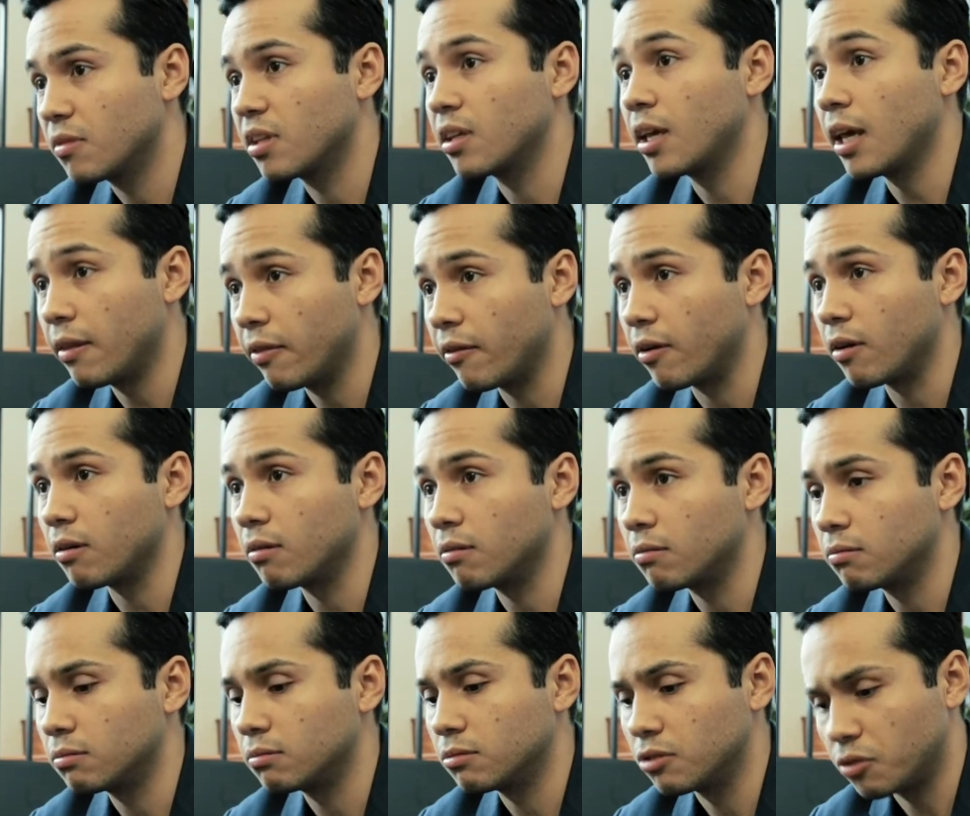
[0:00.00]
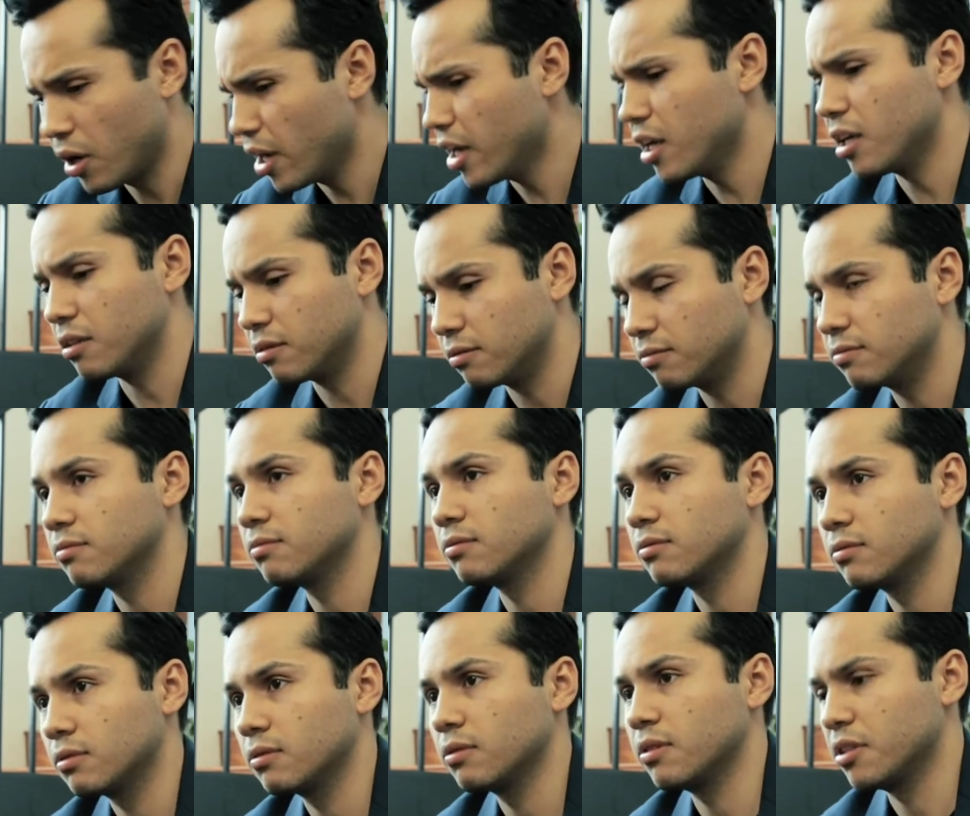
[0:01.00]
Get in there. Great.
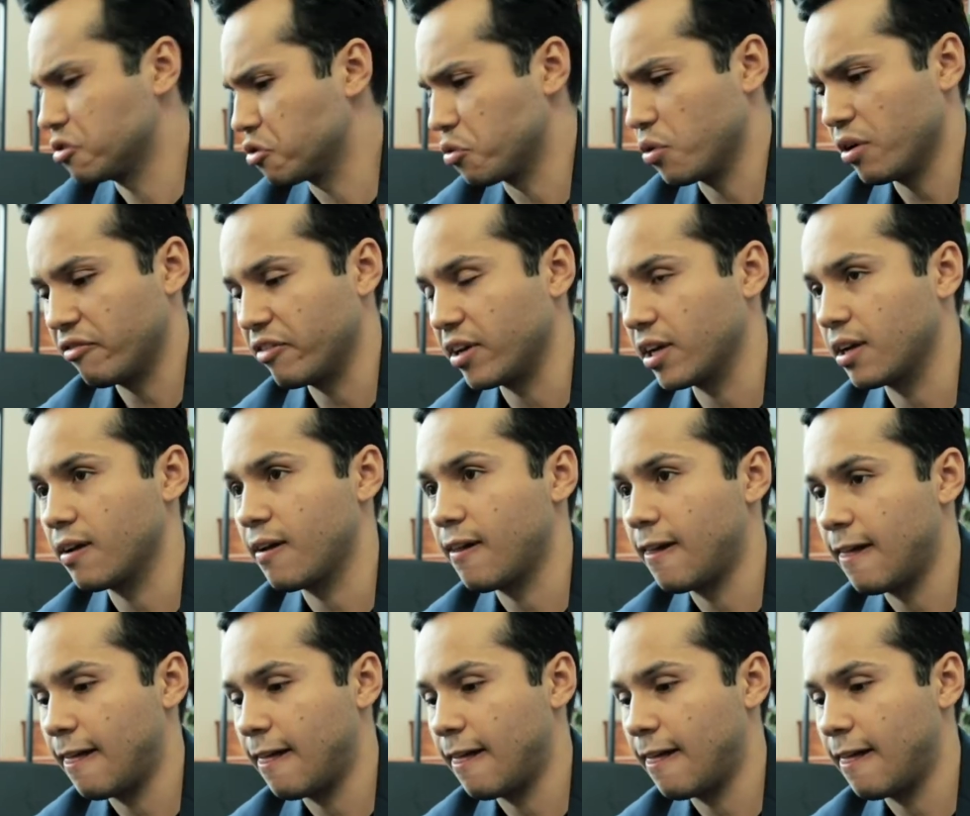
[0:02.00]
Terrific.